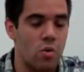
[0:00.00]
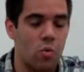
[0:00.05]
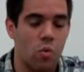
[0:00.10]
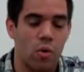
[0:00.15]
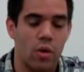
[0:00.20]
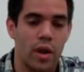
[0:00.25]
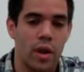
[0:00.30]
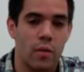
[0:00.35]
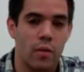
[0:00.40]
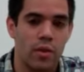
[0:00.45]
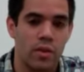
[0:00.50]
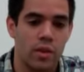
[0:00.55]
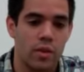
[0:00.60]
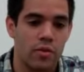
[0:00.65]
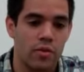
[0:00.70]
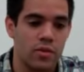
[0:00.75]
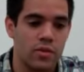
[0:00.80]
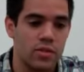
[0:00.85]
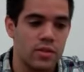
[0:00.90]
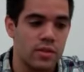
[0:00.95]
working with
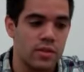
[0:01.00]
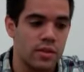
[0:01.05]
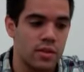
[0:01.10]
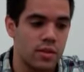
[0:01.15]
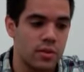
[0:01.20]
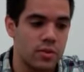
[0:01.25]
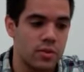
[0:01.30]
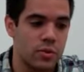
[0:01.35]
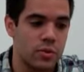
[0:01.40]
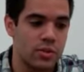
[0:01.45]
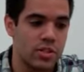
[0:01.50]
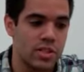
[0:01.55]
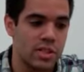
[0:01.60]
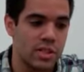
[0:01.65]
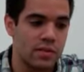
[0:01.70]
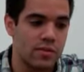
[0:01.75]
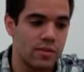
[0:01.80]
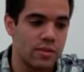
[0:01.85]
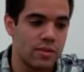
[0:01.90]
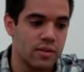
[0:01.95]
others, you know, to
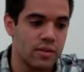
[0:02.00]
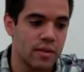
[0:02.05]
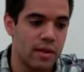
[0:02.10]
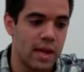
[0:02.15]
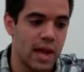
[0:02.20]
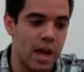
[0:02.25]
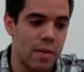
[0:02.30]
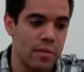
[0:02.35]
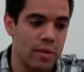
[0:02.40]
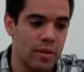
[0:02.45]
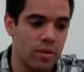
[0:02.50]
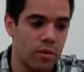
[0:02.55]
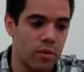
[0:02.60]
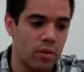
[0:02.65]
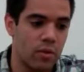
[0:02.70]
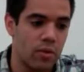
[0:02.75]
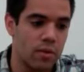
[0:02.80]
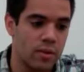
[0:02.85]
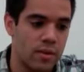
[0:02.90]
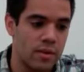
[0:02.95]
achieve a, a common
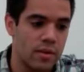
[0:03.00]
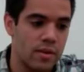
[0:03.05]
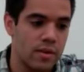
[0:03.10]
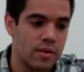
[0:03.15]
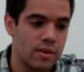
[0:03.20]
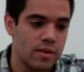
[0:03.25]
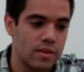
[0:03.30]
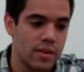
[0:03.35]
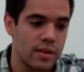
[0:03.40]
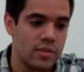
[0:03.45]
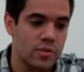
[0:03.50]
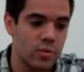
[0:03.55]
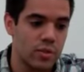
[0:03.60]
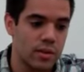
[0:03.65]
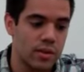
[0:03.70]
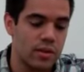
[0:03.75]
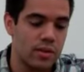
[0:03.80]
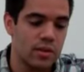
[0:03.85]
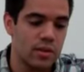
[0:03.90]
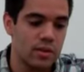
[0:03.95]
goal. That's
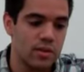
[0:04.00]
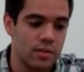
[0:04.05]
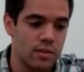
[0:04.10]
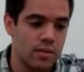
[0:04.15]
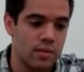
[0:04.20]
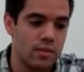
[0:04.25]
really the